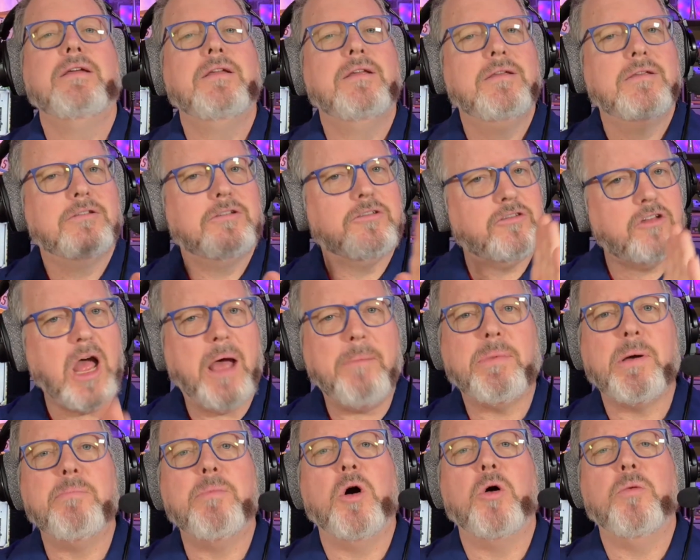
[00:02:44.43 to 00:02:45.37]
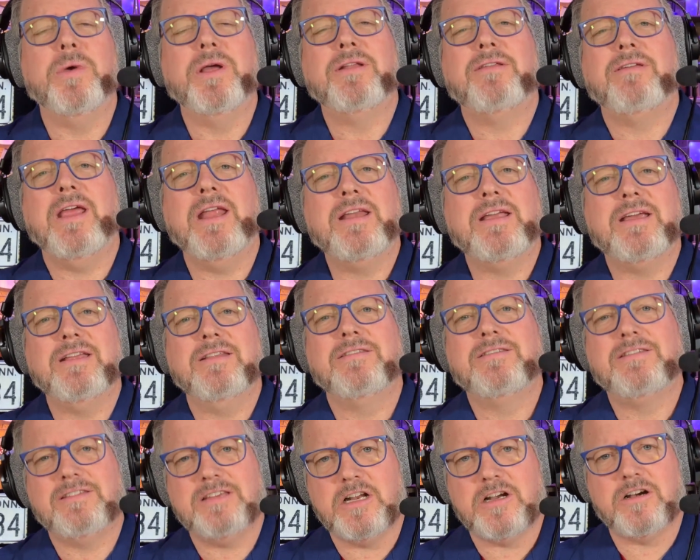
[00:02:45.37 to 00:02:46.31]
stop a moment and
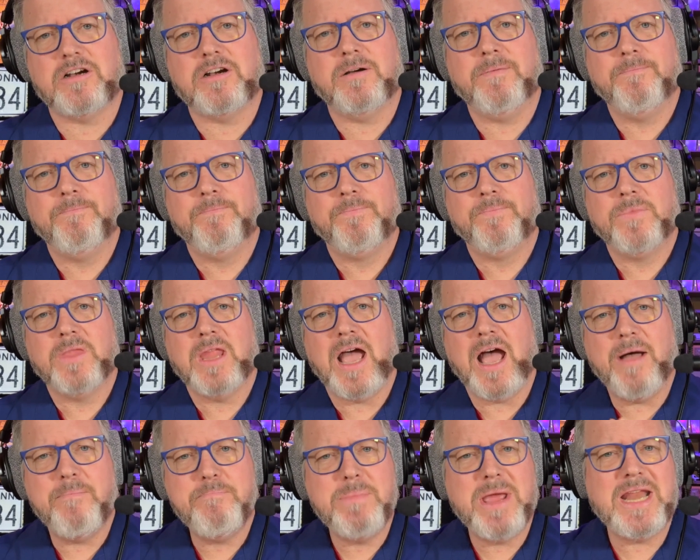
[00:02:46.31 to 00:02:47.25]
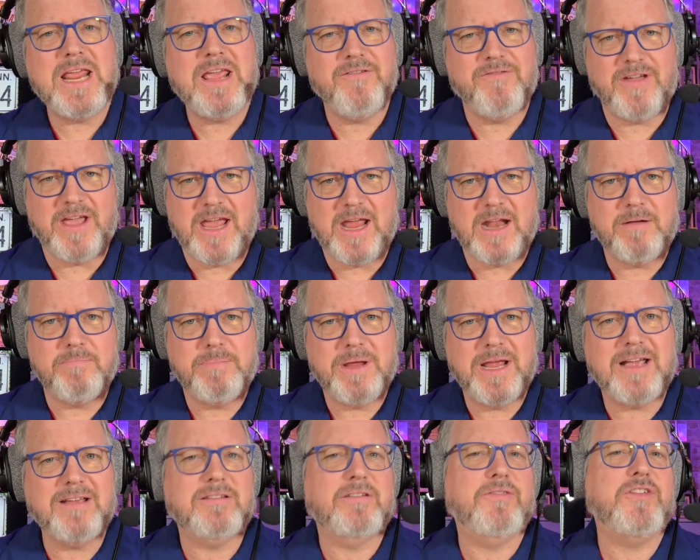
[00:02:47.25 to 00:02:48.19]
consider a minivan.
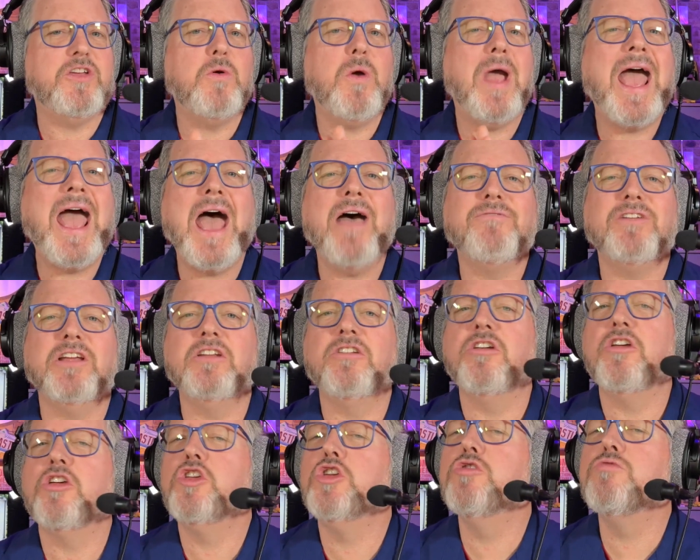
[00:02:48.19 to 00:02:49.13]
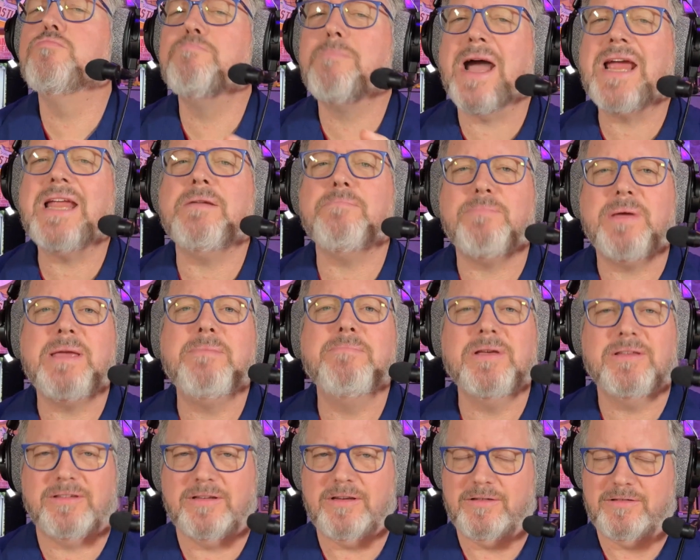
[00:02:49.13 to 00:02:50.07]
Because if you haven't, you might be
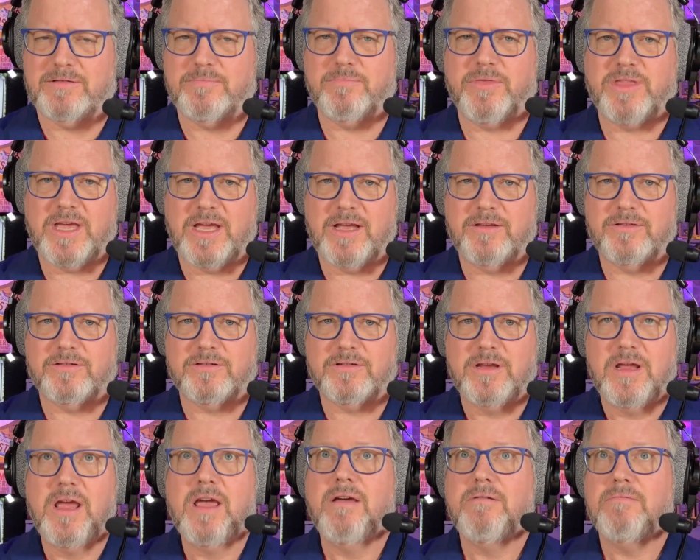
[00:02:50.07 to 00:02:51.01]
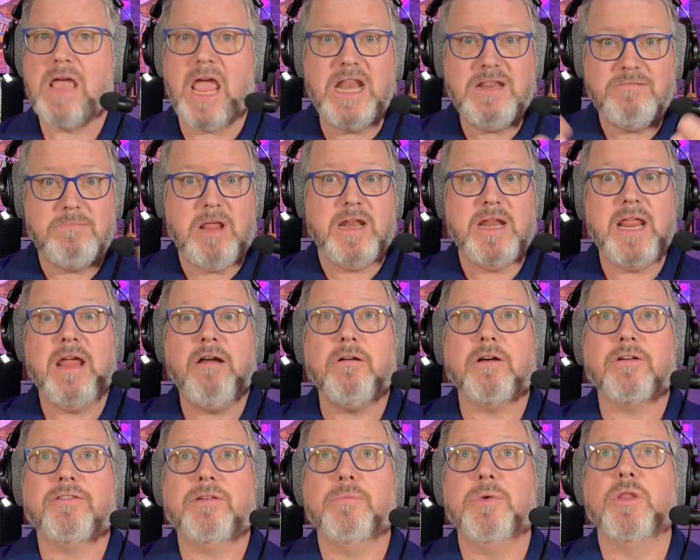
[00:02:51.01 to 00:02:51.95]
missing some things. And here
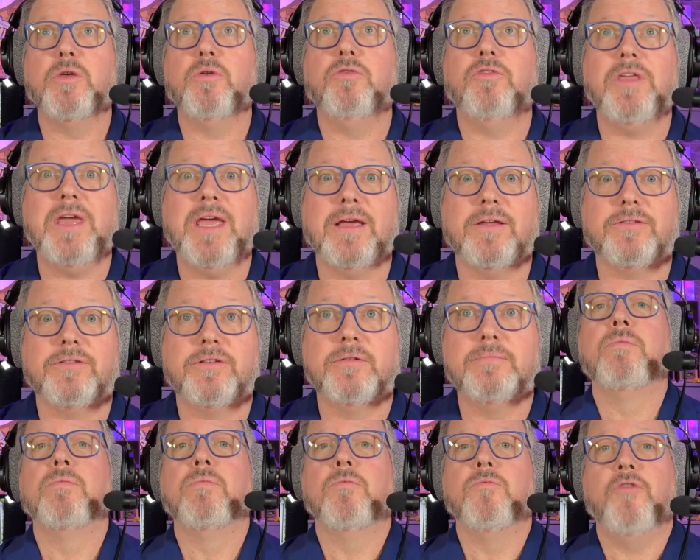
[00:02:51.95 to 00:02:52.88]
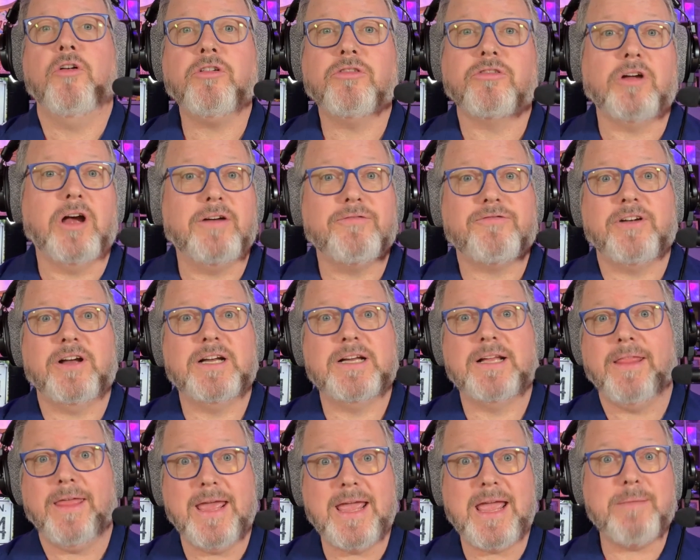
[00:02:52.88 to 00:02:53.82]
are some of those things. First off,
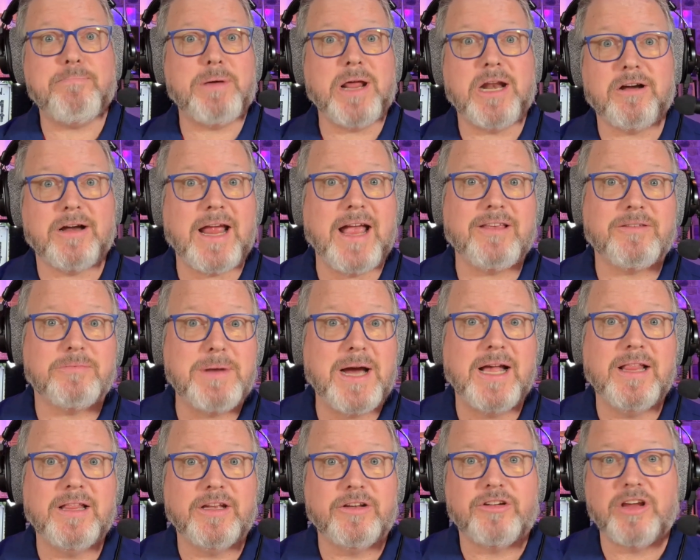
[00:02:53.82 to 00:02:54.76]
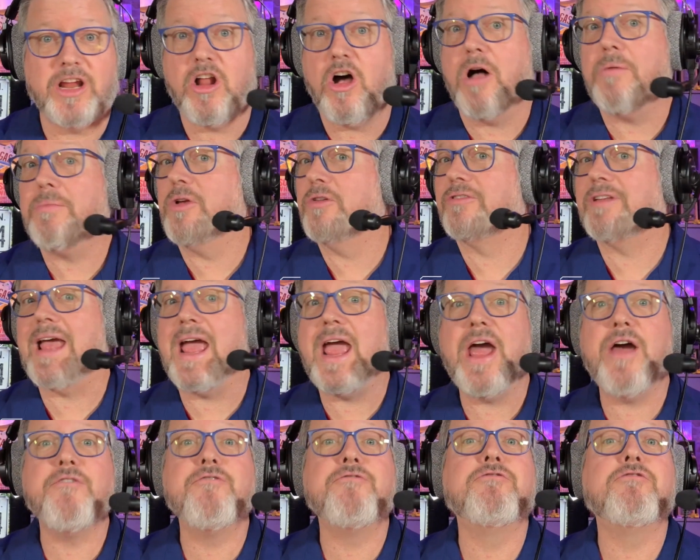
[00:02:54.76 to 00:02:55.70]
they get better gas mileage. In almost
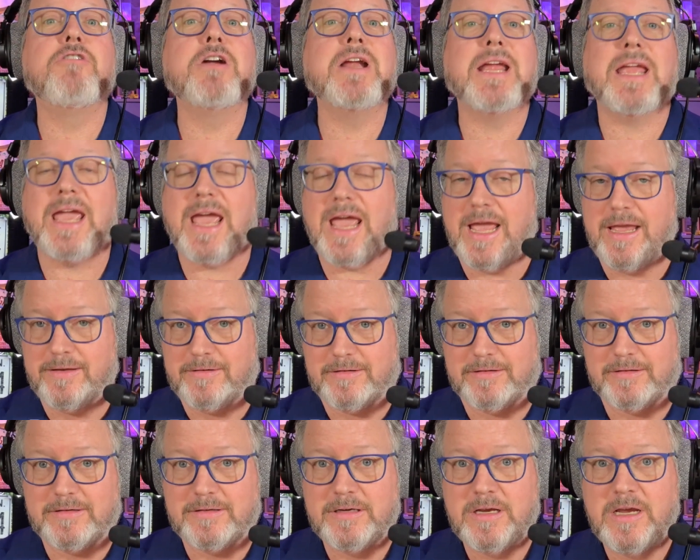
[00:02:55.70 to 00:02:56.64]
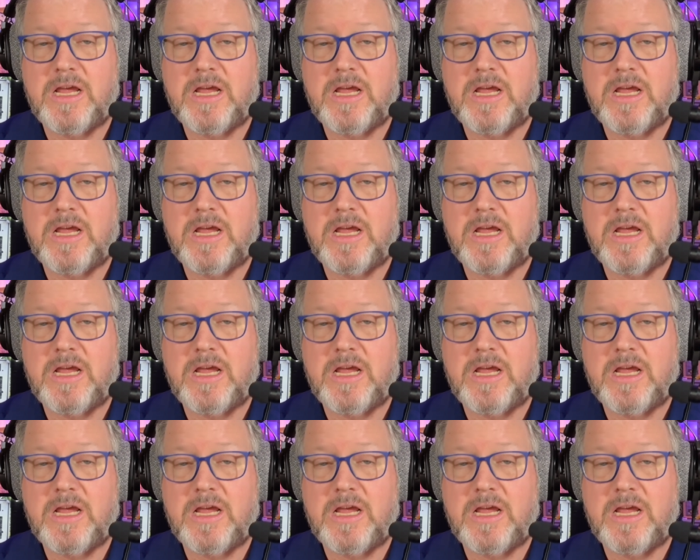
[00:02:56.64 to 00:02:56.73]
every case,